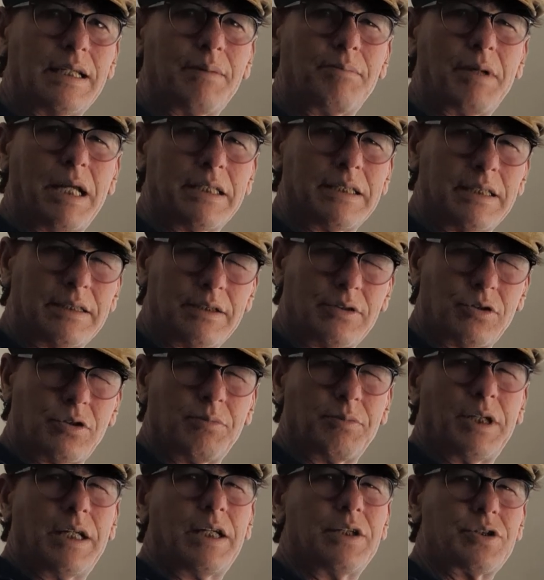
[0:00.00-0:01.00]
make that
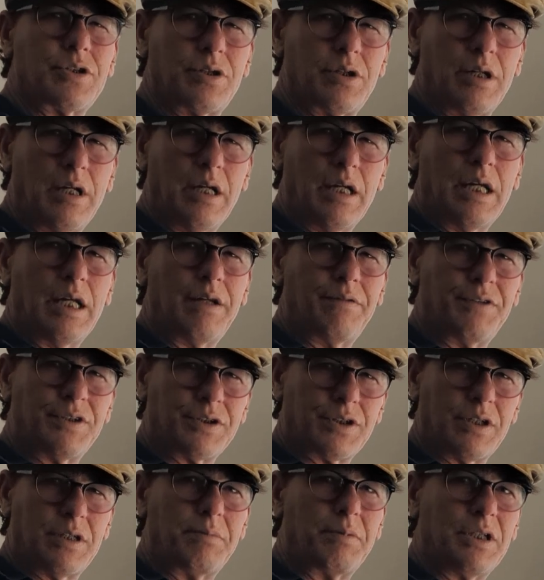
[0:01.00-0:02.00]
determination if it's
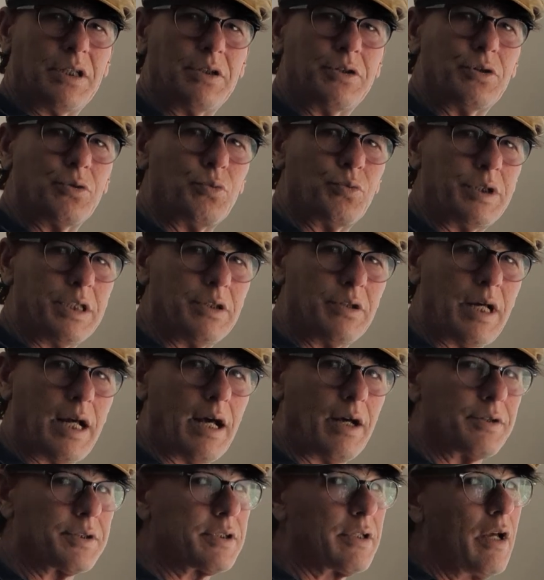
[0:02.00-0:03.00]
going to be in your
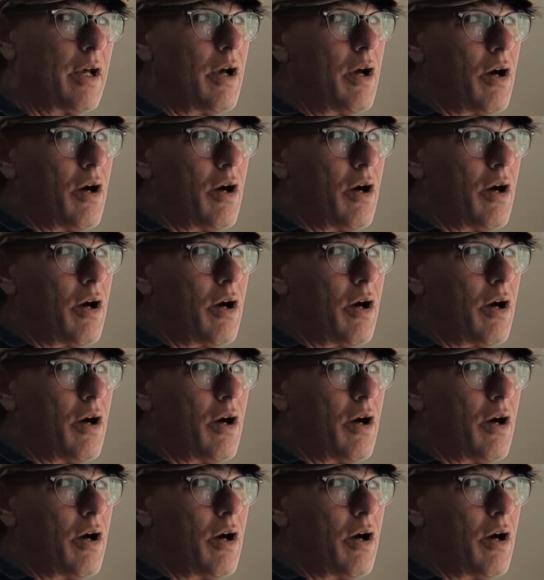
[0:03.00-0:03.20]
wheelhouse.